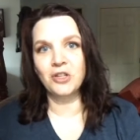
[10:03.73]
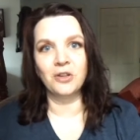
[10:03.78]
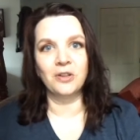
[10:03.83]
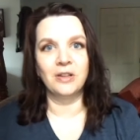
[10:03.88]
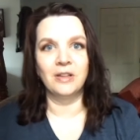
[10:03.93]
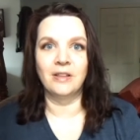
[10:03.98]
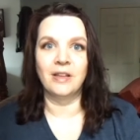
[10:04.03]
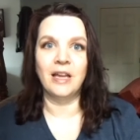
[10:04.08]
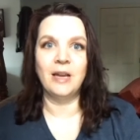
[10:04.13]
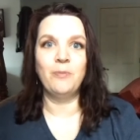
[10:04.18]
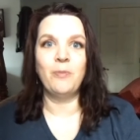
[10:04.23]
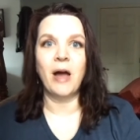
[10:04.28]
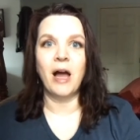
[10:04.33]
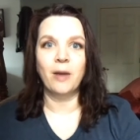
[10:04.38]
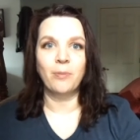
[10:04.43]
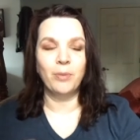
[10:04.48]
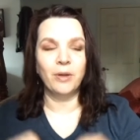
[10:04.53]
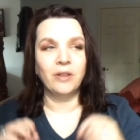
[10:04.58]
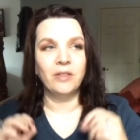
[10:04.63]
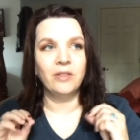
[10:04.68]
chilled and laid
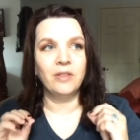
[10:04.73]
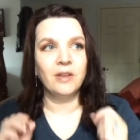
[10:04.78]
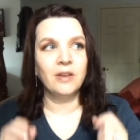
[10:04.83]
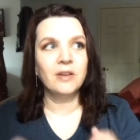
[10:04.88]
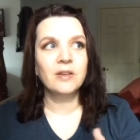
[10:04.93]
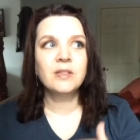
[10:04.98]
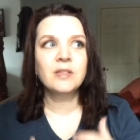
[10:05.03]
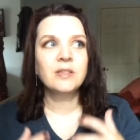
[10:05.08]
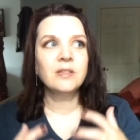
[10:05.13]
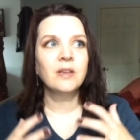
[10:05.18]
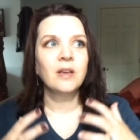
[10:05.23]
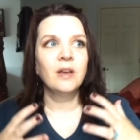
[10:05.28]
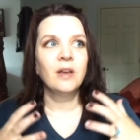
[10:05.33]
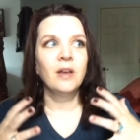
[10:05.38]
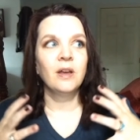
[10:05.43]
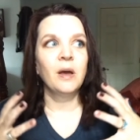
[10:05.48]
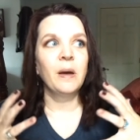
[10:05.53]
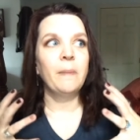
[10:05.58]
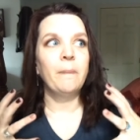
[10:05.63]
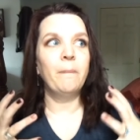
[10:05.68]
back but this
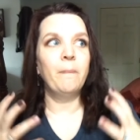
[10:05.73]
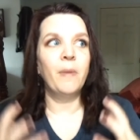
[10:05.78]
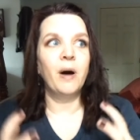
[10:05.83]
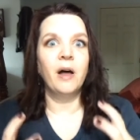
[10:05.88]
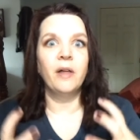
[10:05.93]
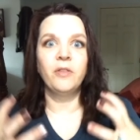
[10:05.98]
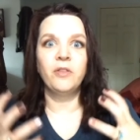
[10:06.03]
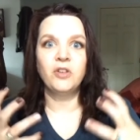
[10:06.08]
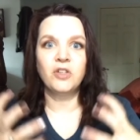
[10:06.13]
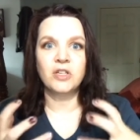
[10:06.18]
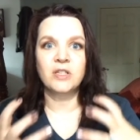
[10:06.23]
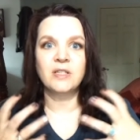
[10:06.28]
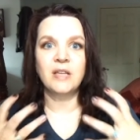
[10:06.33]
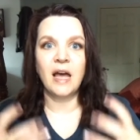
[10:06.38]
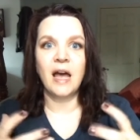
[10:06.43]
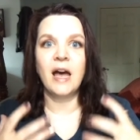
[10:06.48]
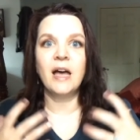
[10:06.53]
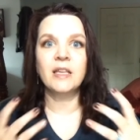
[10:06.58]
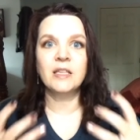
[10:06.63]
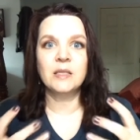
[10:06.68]
month just
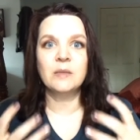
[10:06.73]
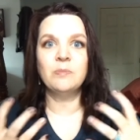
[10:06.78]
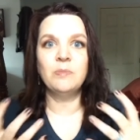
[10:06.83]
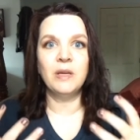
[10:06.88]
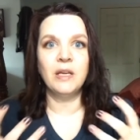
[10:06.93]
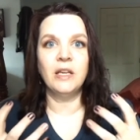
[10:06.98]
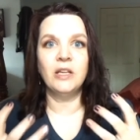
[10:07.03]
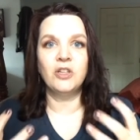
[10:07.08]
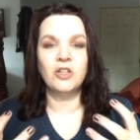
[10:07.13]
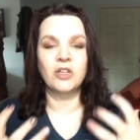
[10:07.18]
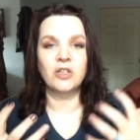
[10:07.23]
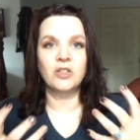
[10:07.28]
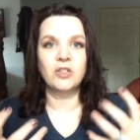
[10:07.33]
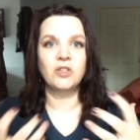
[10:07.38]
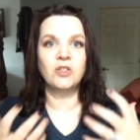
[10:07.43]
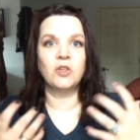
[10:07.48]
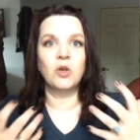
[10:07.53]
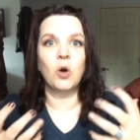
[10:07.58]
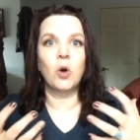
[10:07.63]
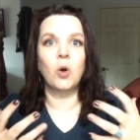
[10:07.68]
has me just
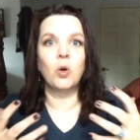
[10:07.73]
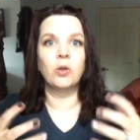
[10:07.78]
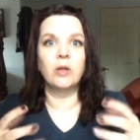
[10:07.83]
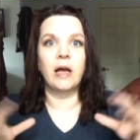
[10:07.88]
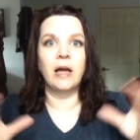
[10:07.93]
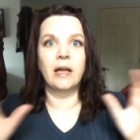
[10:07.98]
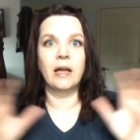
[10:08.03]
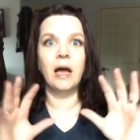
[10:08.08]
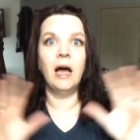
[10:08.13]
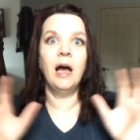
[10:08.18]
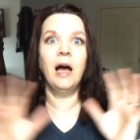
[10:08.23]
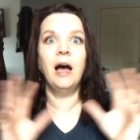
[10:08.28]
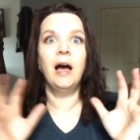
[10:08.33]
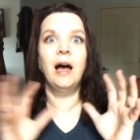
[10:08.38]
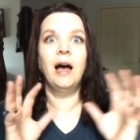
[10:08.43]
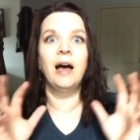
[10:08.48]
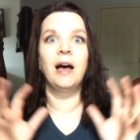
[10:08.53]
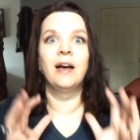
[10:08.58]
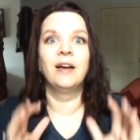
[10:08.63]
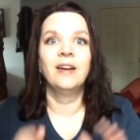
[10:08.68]
so like
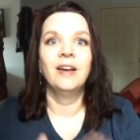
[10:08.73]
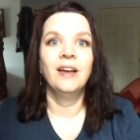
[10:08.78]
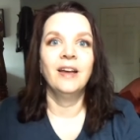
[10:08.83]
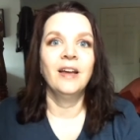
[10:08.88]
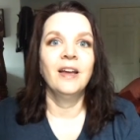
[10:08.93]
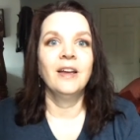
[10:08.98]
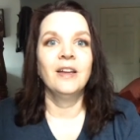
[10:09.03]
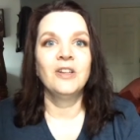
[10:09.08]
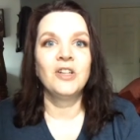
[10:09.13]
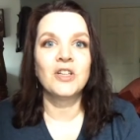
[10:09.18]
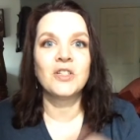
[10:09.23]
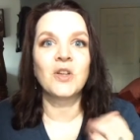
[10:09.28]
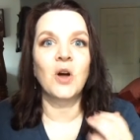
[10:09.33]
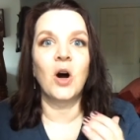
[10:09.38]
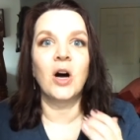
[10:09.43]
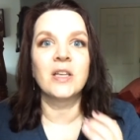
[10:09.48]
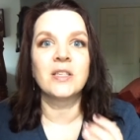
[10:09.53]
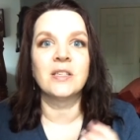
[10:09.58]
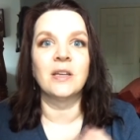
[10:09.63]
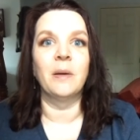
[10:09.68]
ah just
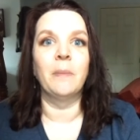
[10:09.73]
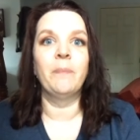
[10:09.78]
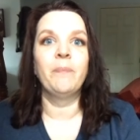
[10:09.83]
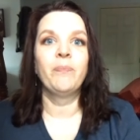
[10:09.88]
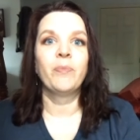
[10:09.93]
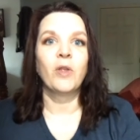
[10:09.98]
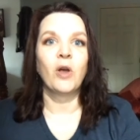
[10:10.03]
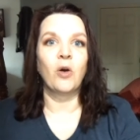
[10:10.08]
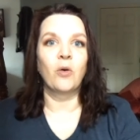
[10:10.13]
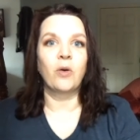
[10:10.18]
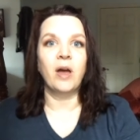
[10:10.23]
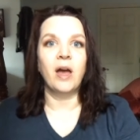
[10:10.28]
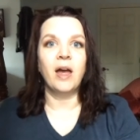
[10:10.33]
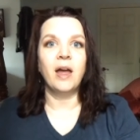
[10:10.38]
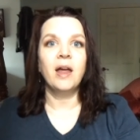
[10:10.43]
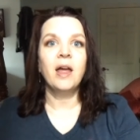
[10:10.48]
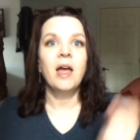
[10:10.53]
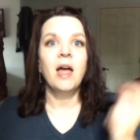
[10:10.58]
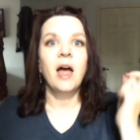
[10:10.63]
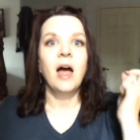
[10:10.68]
awesome
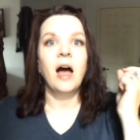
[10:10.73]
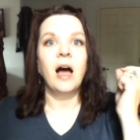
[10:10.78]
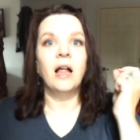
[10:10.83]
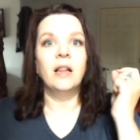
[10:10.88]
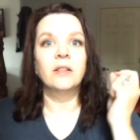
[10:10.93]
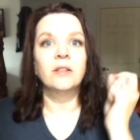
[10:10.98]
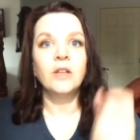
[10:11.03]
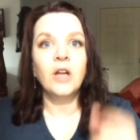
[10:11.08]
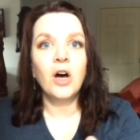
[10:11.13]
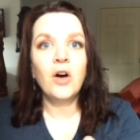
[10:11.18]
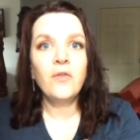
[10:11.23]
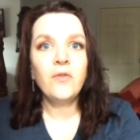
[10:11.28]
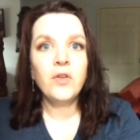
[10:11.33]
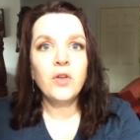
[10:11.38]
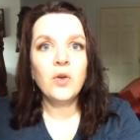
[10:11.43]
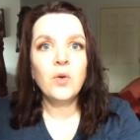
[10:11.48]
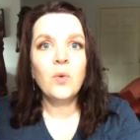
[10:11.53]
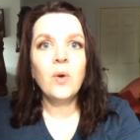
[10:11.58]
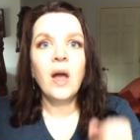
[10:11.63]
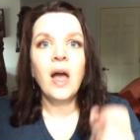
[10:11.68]
okay I love
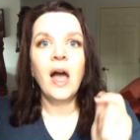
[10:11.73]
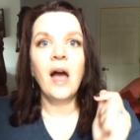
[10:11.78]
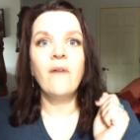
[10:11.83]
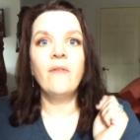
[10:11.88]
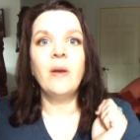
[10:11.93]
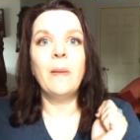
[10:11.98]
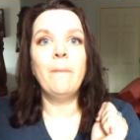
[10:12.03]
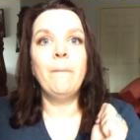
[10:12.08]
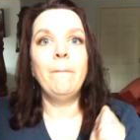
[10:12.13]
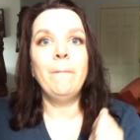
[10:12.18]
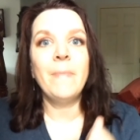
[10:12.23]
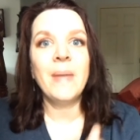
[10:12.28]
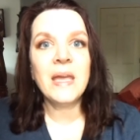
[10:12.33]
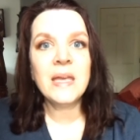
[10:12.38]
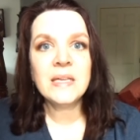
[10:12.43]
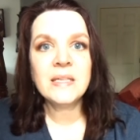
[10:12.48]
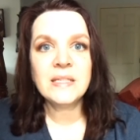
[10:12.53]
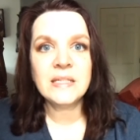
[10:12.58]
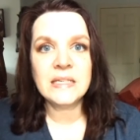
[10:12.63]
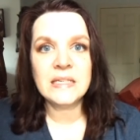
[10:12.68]
you have an
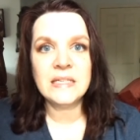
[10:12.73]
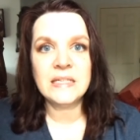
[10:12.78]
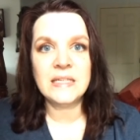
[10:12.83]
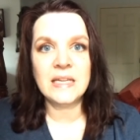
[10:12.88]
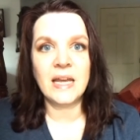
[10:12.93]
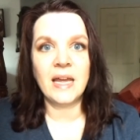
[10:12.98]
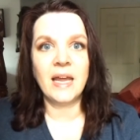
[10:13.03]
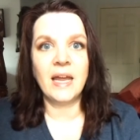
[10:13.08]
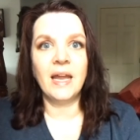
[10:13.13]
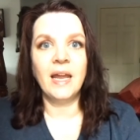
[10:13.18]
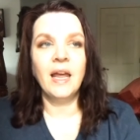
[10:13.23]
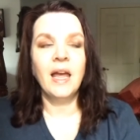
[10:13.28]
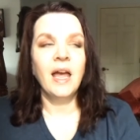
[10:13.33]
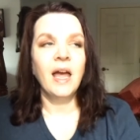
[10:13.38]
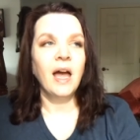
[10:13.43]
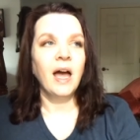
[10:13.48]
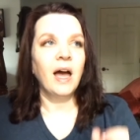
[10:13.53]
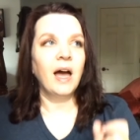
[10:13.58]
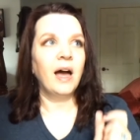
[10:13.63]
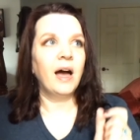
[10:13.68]
amazing day
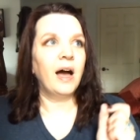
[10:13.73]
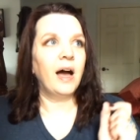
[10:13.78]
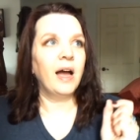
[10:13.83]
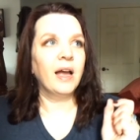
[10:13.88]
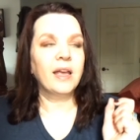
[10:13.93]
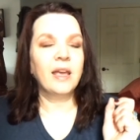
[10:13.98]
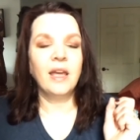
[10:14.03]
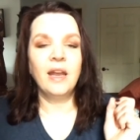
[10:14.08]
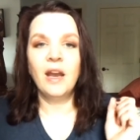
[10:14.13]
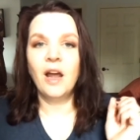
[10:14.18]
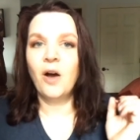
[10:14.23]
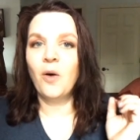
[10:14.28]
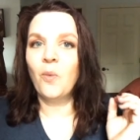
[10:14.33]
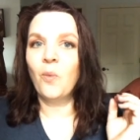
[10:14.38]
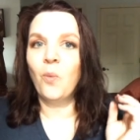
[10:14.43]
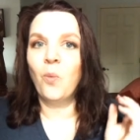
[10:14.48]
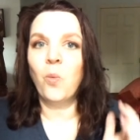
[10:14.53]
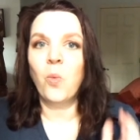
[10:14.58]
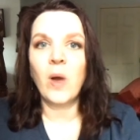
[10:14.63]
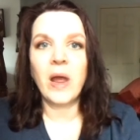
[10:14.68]
I
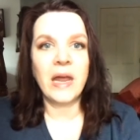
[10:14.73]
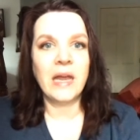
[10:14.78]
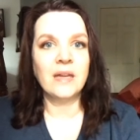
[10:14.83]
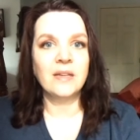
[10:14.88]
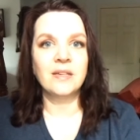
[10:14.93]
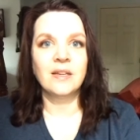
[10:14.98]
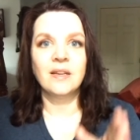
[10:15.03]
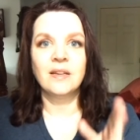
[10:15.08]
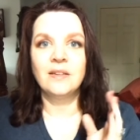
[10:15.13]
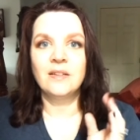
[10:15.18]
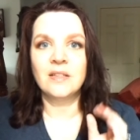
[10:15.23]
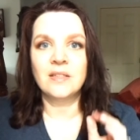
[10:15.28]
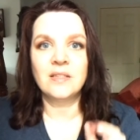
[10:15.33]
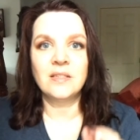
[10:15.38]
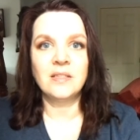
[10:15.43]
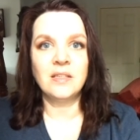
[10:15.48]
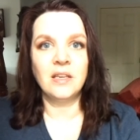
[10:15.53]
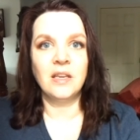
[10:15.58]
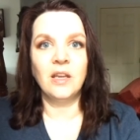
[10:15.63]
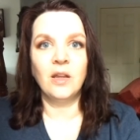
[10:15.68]
cannot wait to
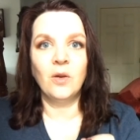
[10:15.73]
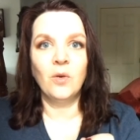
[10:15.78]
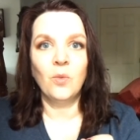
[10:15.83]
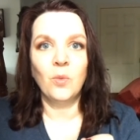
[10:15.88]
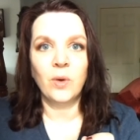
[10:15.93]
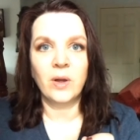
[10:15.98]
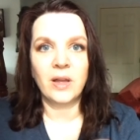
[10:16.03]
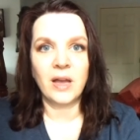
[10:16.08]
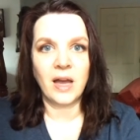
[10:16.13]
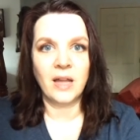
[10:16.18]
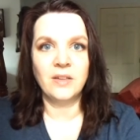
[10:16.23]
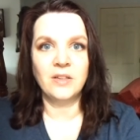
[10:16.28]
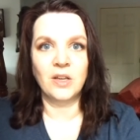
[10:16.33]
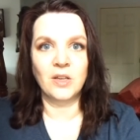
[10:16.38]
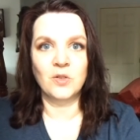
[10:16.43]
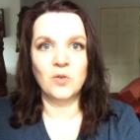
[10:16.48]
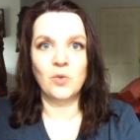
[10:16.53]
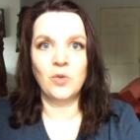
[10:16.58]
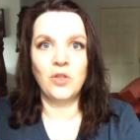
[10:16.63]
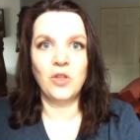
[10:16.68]
see what God
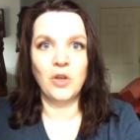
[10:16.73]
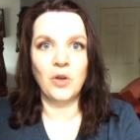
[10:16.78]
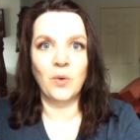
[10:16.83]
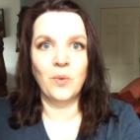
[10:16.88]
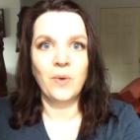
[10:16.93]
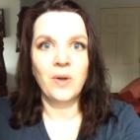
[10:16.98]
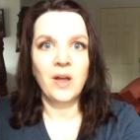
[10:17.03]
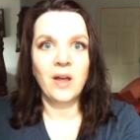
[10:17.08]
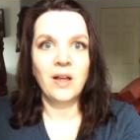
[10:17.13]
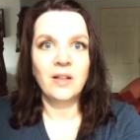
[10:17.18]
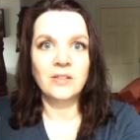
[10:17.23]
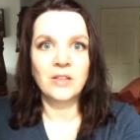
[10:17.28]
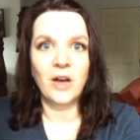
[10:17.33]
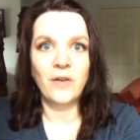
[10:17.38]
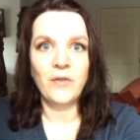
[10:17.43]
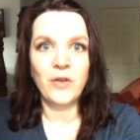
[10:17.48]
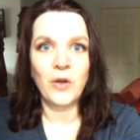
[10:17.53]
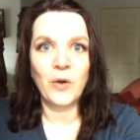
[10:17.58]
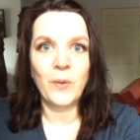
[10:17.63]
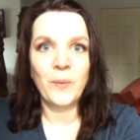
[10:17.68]
does with you love